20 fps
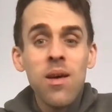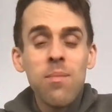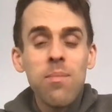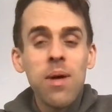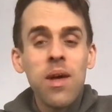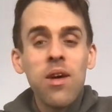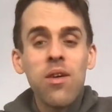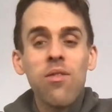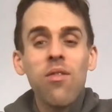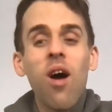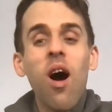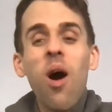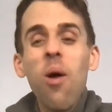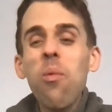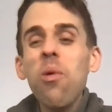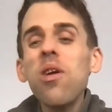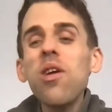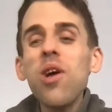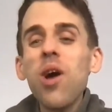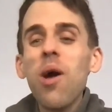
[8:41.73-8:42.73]
because I
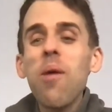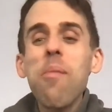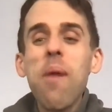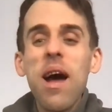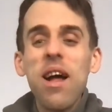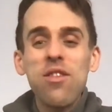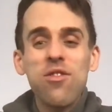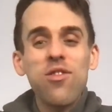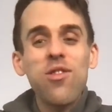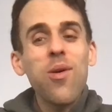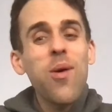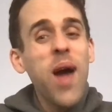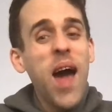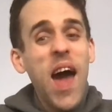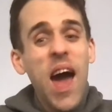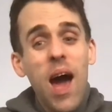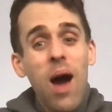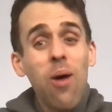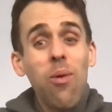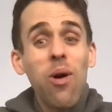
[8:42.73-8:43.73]
want to go back to
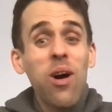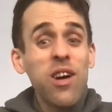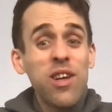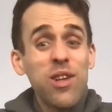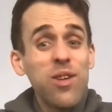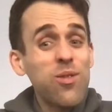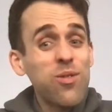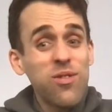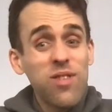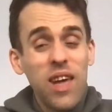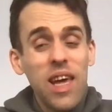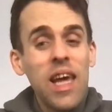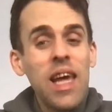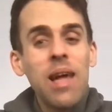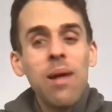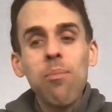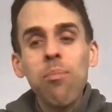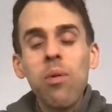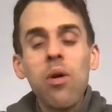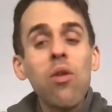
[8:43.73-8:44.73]
how I used to
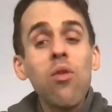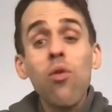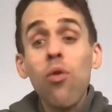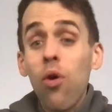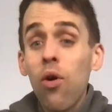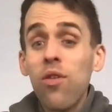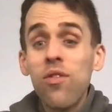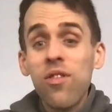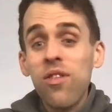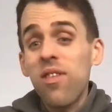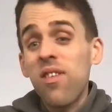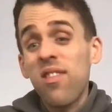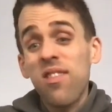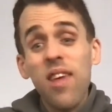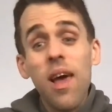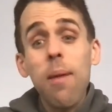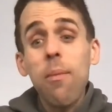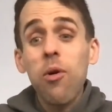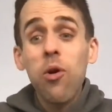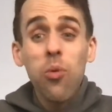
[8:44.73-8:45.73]
eat, but not to the
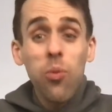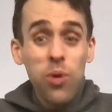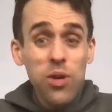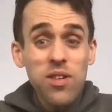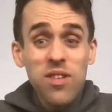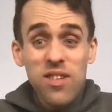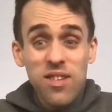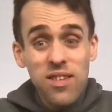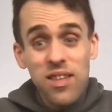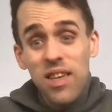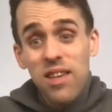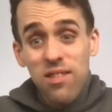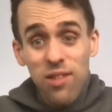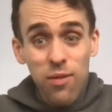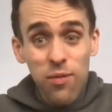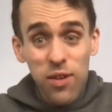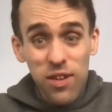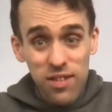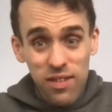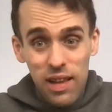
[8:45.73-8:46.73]
same quantities,
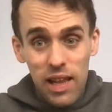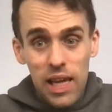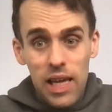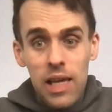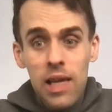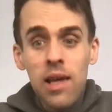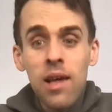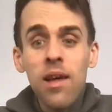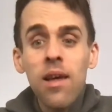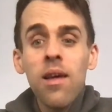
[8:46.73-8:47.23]
obviously.